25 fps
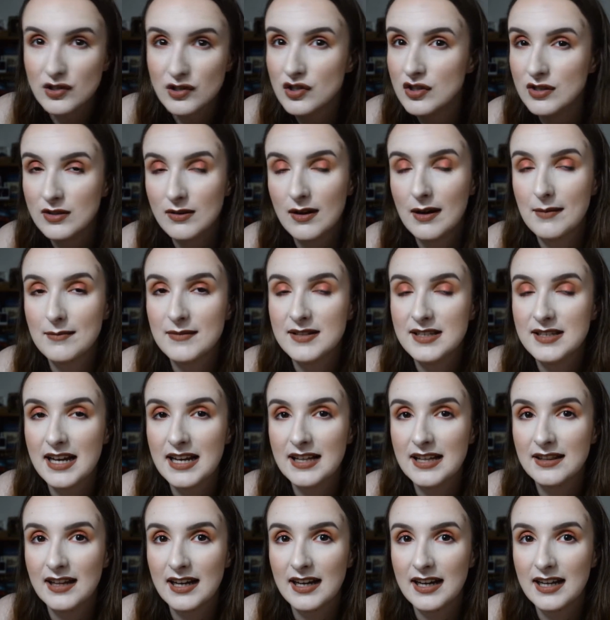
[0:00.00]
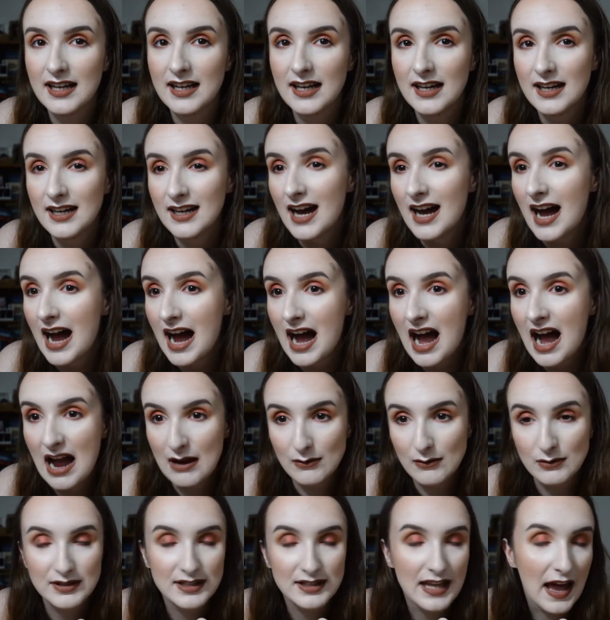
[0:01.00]
Do you know what I'm saying? Like I
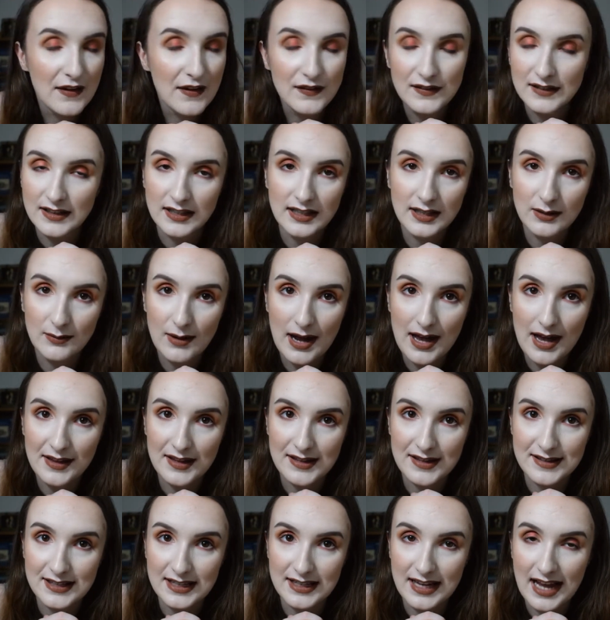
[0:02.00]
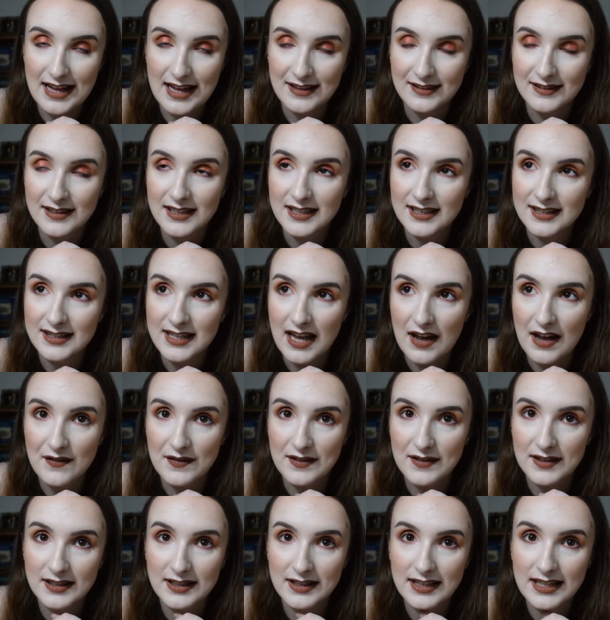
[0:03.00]
would definitely wear this again,
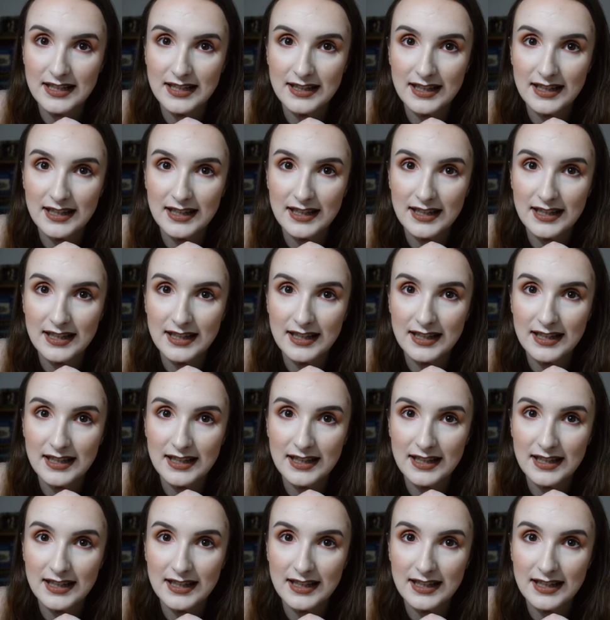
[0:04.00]
definitely.